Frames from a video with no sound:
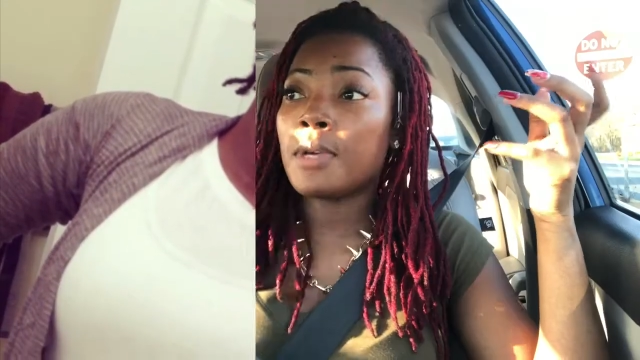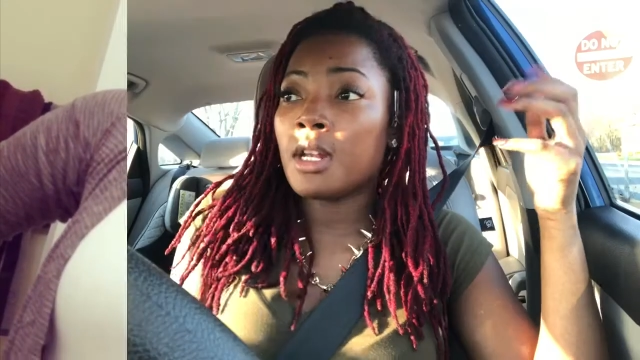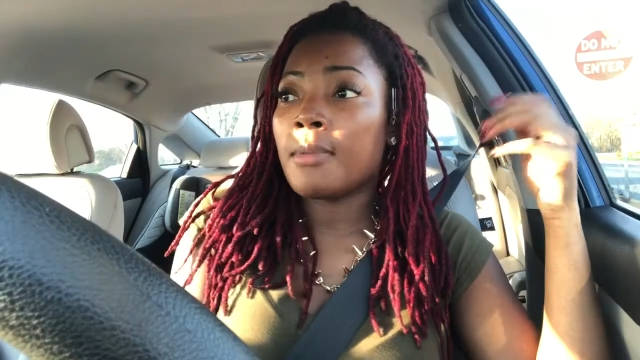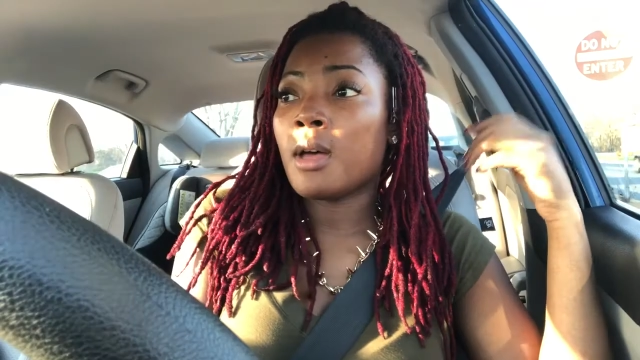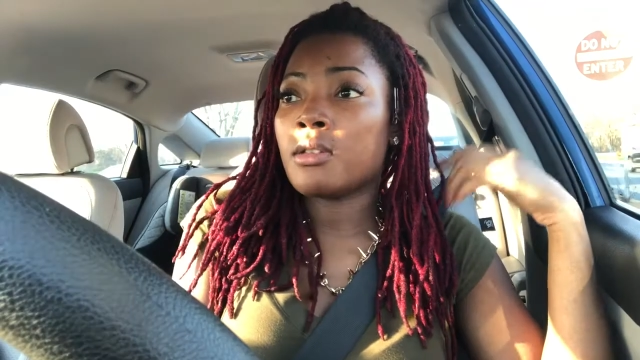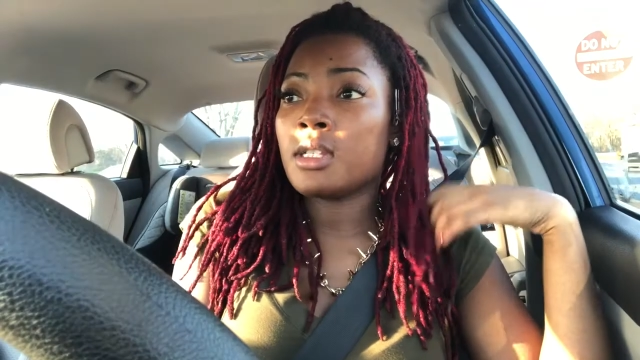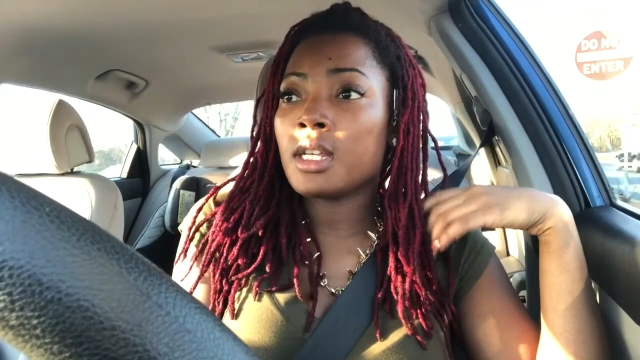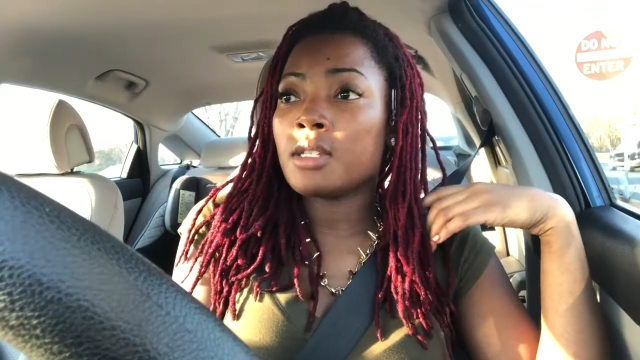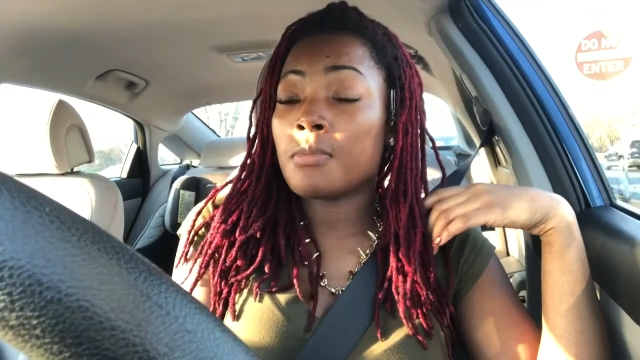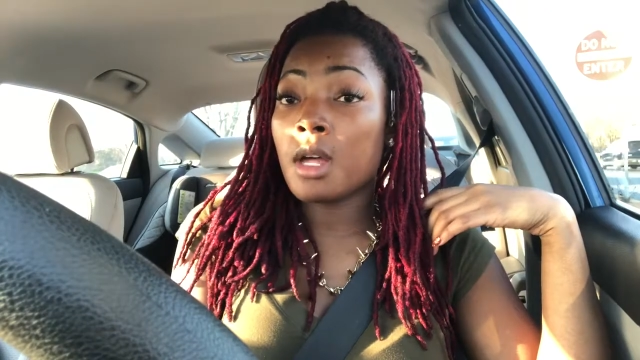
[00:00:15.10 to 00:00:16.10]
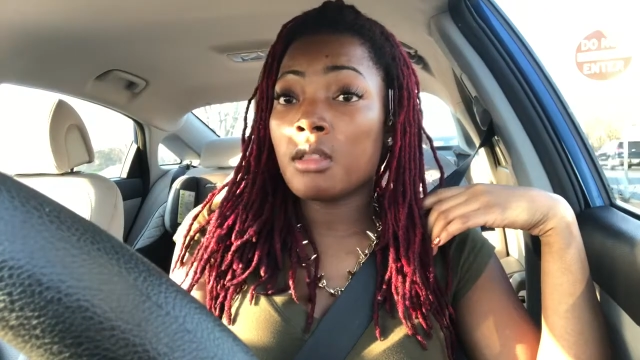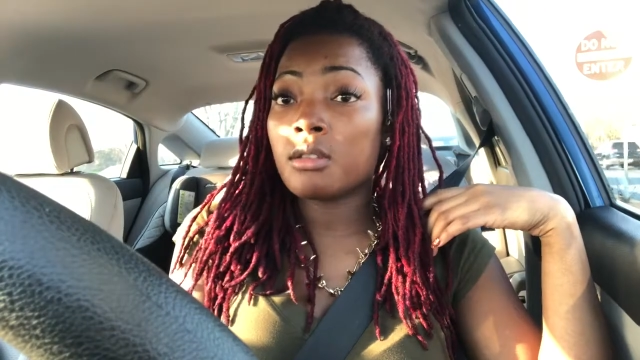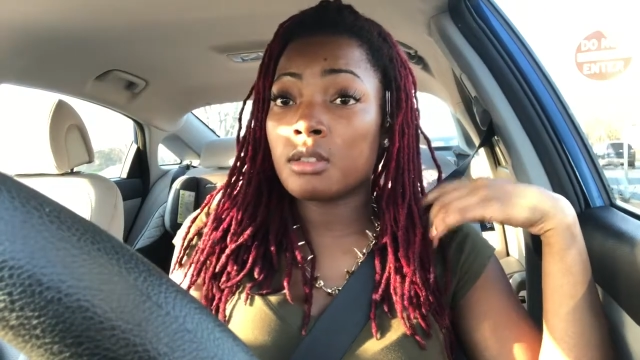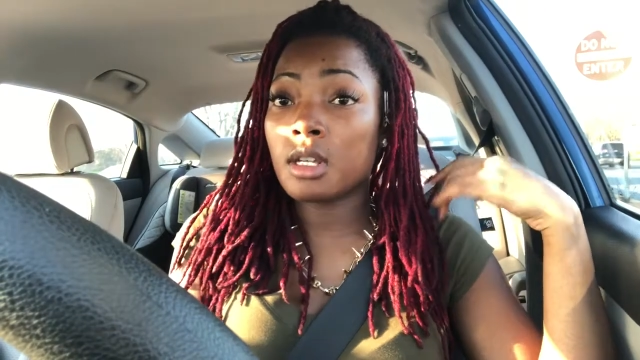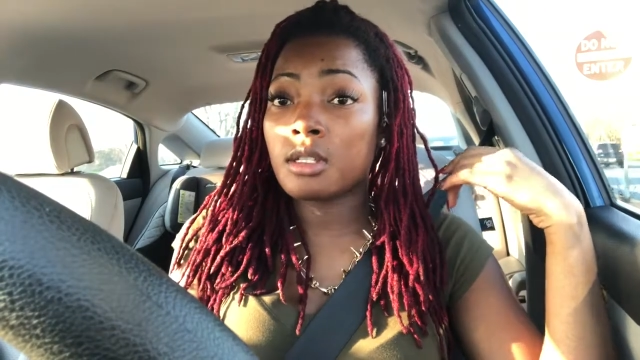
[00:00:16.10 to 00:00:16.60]
been about 6
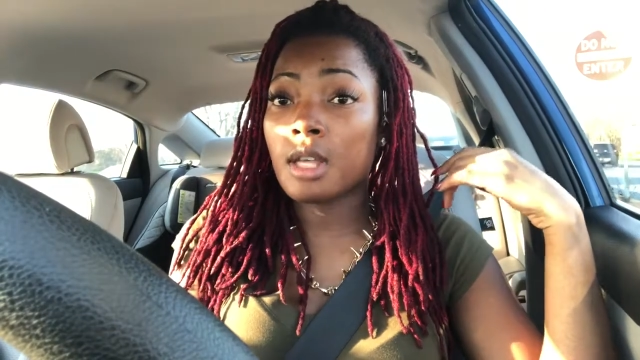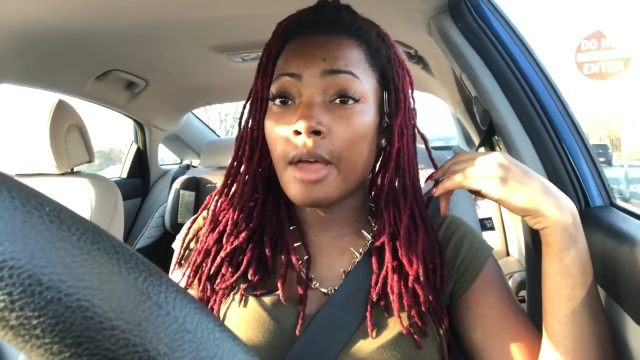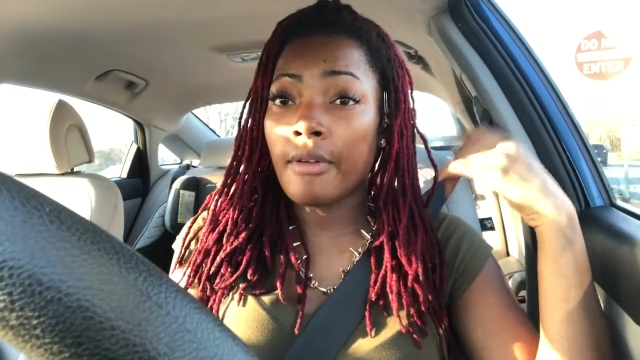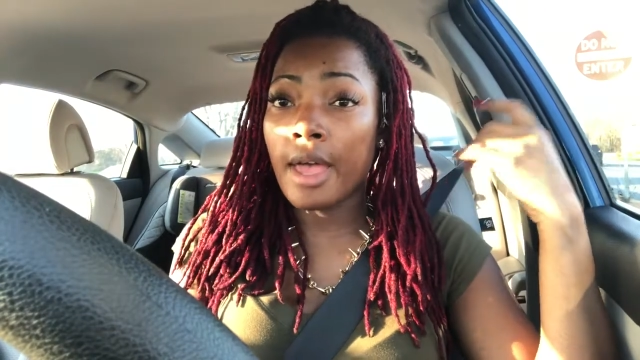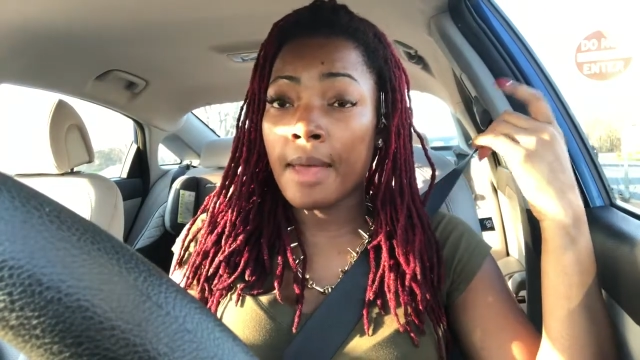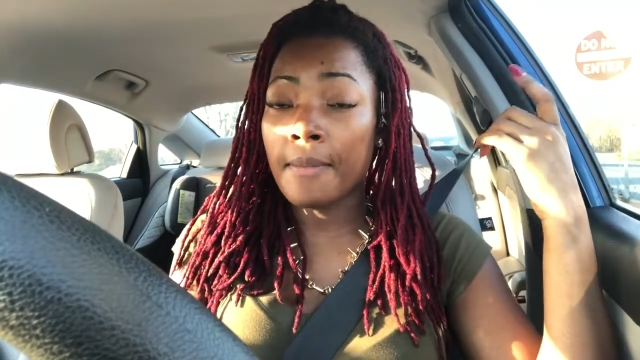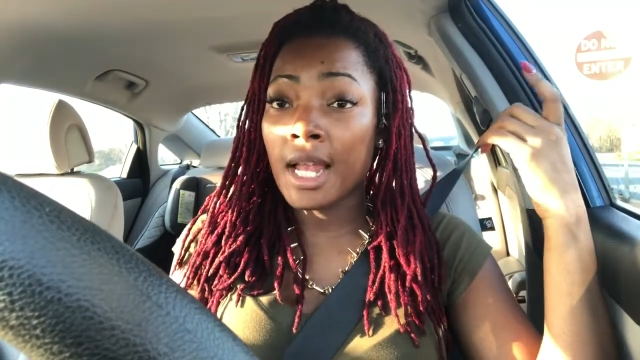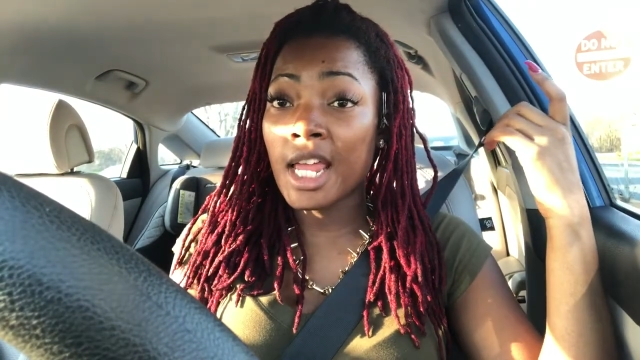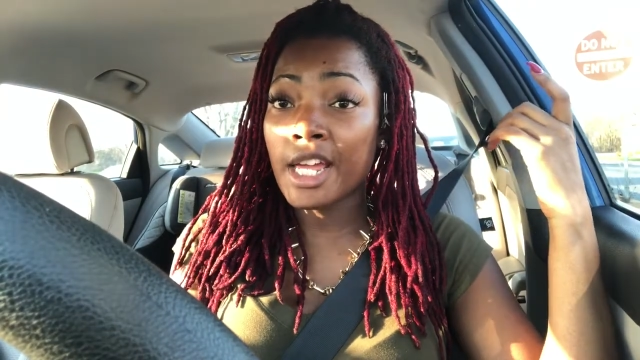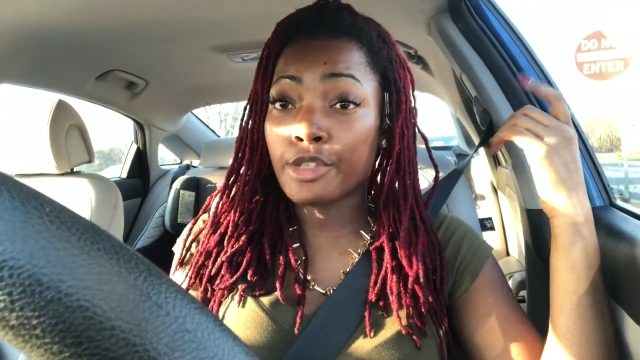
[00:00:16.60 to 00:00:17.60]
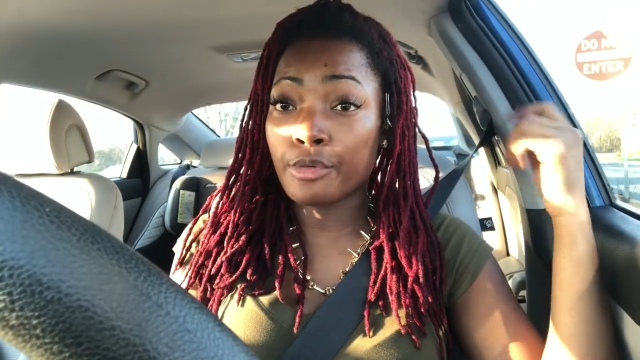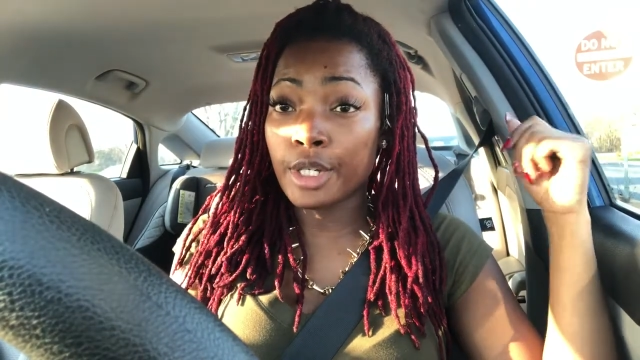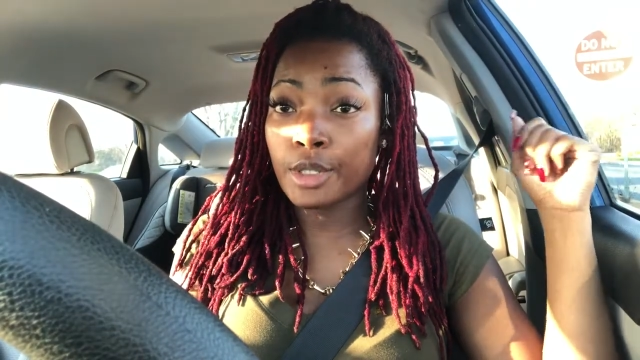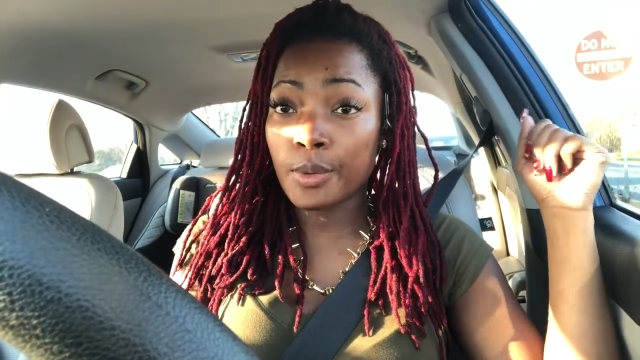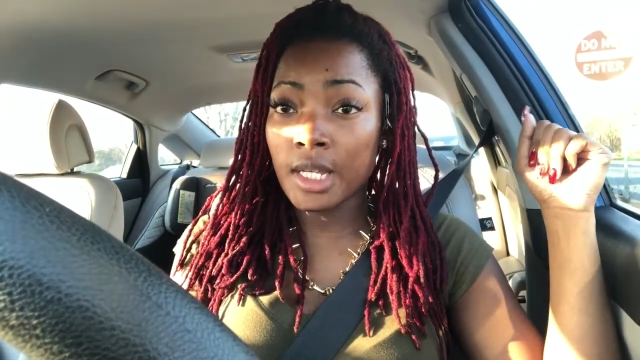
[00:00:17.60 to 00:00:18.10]
months since I've had my last
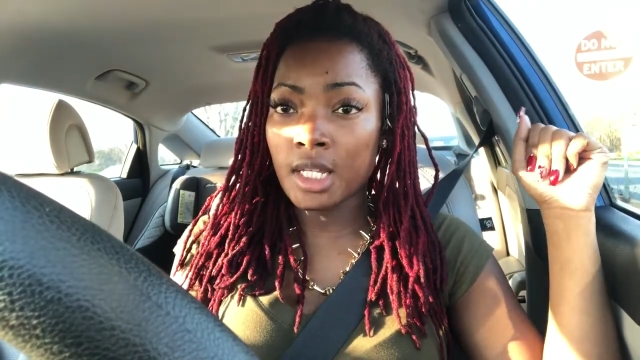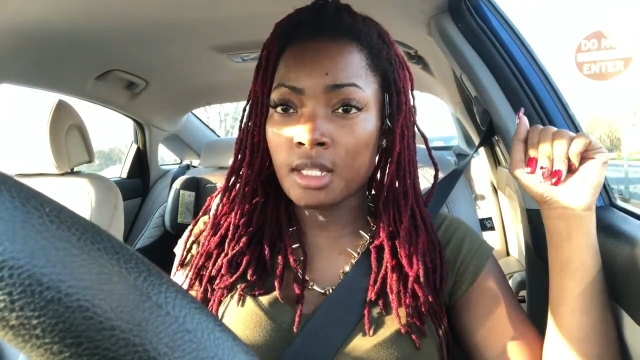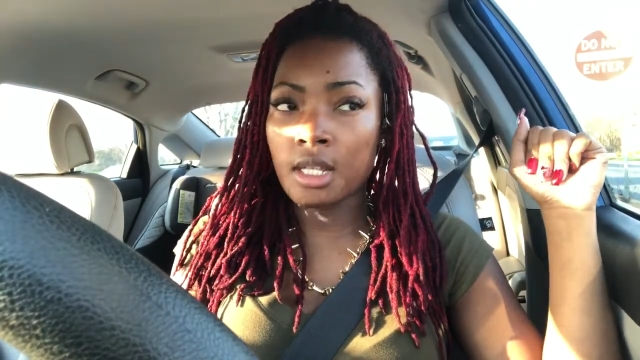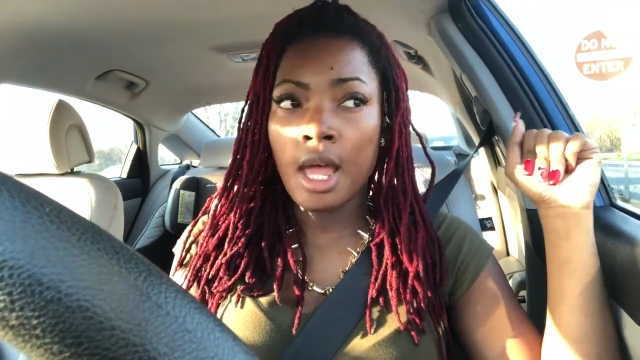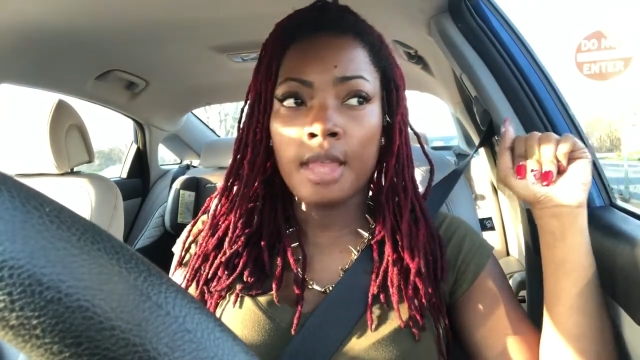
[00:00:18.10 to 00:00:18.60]
retwist.